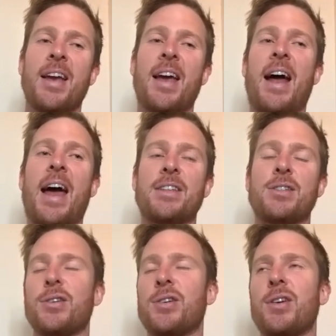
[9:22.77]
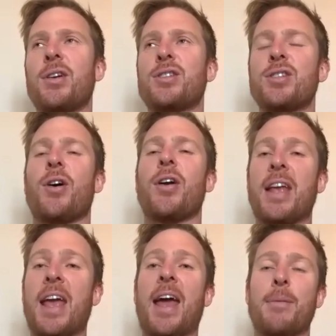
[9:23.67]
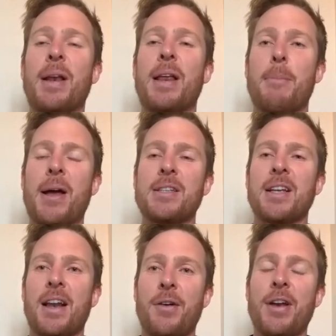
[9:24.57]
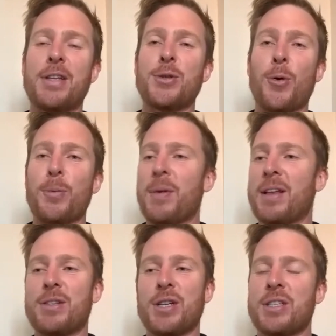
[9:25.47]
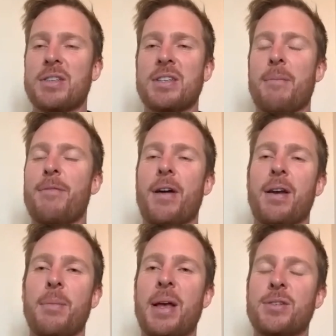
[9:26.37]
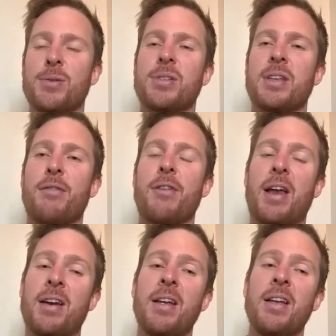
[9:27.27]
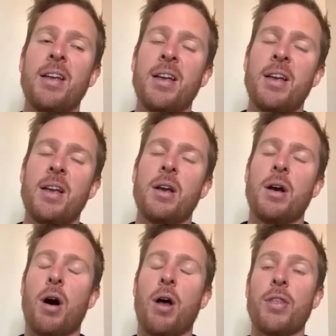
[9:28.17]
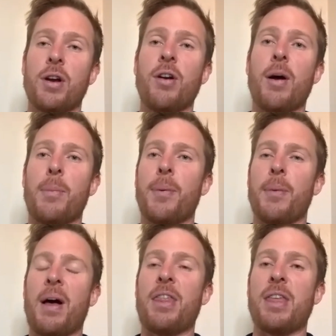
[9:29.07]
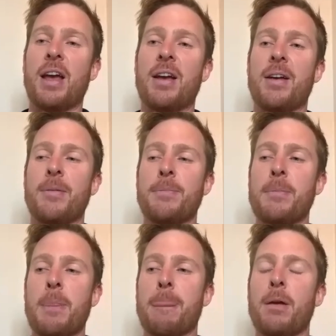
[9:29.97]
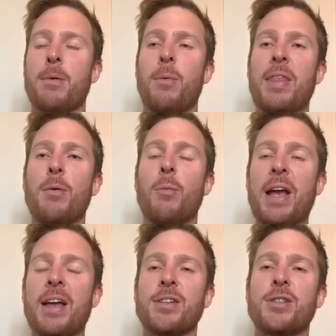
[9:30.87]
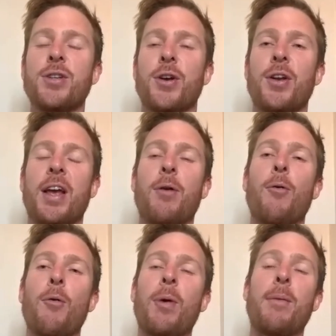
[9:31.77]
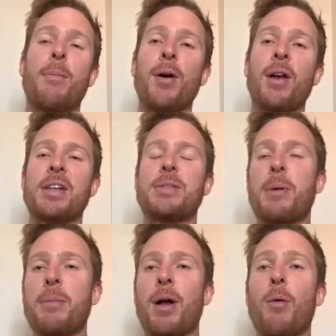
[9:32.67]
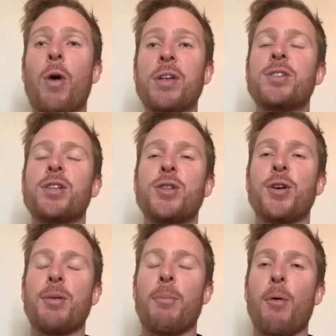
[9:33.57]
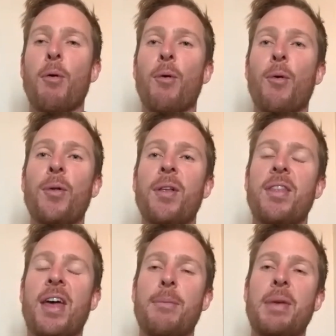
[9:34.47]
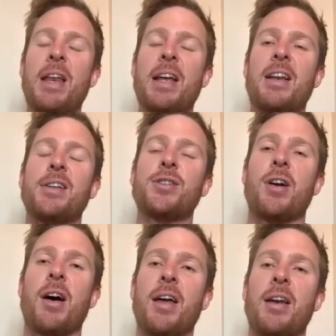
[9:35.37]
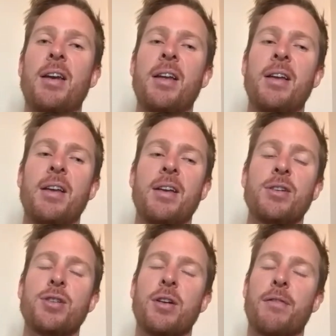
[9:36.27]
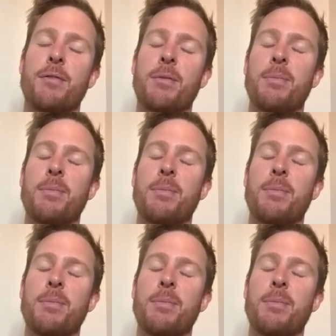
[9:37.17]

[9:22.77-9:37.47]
And I had to not start again, but he basically retaught me just some fundamental stuff. And on the grip, I think when the wicket is turning, or when a spin bowler wants to turn the ball, they immediately try and sort of